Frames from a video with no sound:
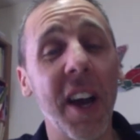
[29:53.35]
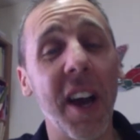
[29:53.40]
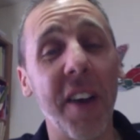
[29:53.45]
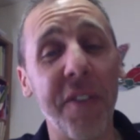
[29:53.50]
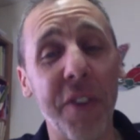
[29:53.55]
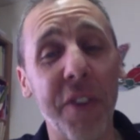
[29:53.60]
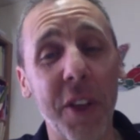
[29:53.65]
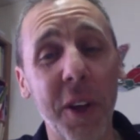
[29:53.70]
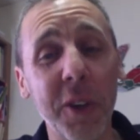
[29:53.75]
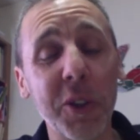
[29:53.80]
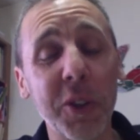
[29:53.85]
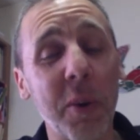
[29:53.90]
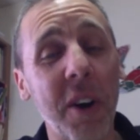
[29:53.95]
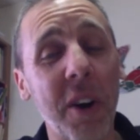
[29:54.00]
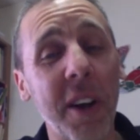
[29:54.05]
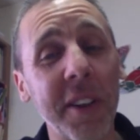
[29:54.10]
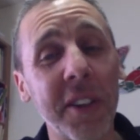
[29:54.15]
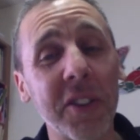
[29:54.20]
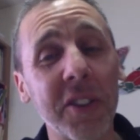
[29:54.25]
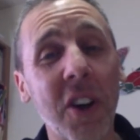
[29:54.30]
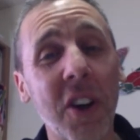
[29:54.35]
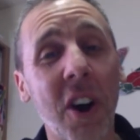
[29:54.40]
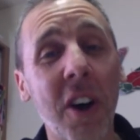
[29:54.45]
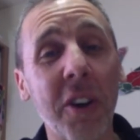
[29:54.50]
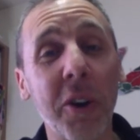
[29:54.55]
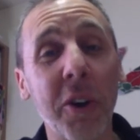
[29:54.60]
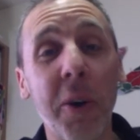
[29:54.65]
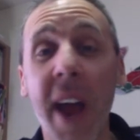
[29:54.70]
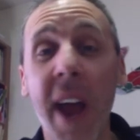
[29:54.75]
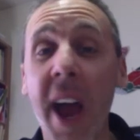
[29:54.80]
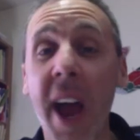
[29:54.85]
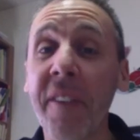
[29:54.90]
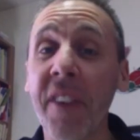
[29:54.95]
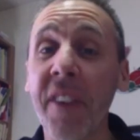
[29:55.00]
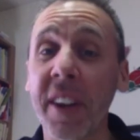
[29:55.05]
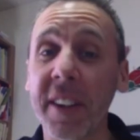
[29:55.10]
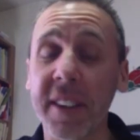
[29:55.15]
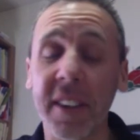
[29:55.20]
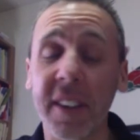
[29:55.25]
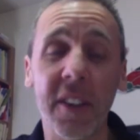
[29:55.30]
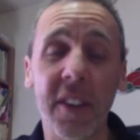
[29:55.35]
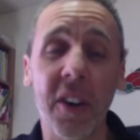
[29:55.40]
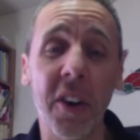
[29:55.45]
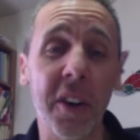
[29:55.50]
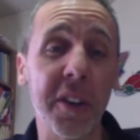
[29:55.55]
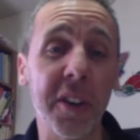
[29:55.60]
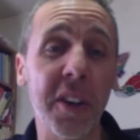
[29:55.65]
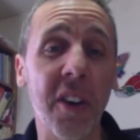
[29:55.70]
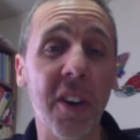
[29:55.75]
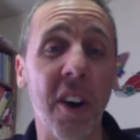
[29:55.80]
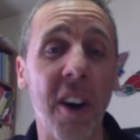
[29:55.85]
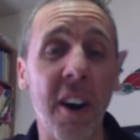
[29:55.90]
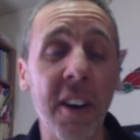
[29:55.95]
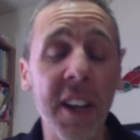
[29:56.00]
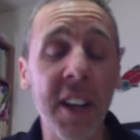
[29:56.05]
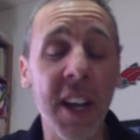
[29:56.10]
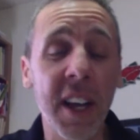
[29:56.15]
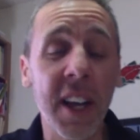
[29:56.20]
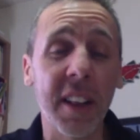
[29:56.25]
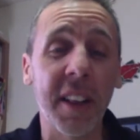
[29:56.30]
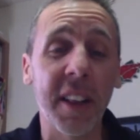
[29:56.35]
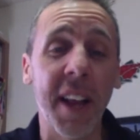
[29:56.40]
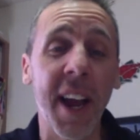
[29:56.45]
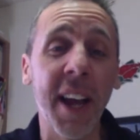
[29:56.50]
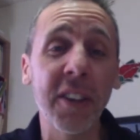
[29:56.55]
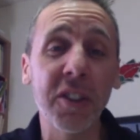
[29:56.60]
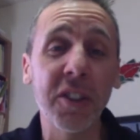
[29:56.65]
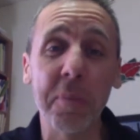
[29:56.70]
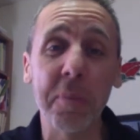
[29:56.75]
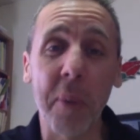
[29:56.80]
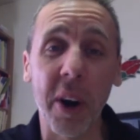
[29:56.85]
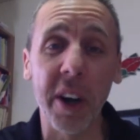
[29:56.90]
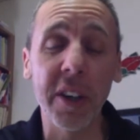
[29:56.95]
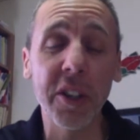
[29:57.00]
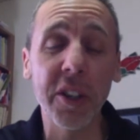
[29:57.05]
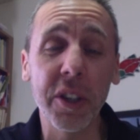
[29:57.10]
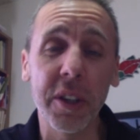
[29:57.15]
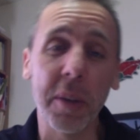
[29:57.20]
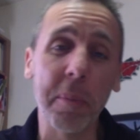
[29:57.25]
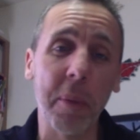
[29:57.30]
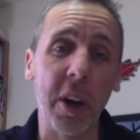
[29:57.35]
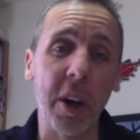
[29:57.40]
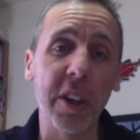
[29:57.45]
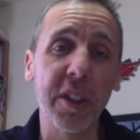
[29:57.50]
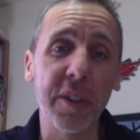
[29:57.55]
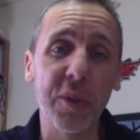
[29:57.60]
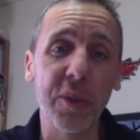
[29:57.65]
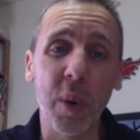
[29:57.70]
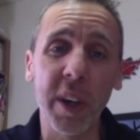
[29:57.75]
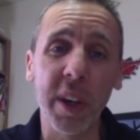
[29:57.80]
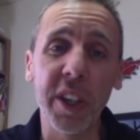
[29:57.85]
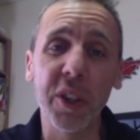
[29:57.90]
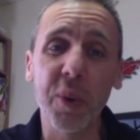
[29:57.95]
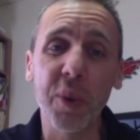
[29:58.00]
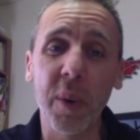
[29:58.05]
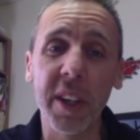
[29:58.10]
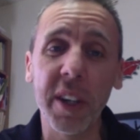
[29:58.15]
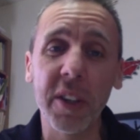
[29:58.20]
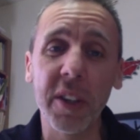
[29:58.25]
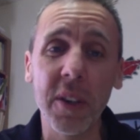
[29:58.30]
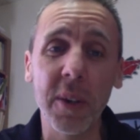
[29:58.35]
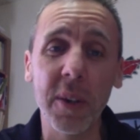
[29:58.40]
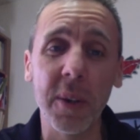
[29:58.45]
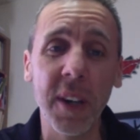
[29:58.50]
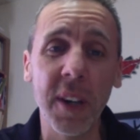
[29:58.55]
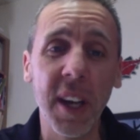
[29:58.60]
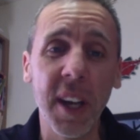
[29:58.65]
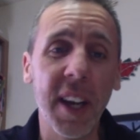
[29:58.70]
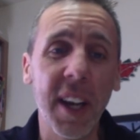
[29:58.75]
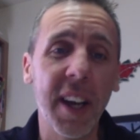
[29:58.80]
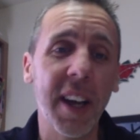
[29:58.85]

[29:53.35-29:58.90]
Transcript: Uh, for those who are on this call who haven't heard the call, last March, March of 2022,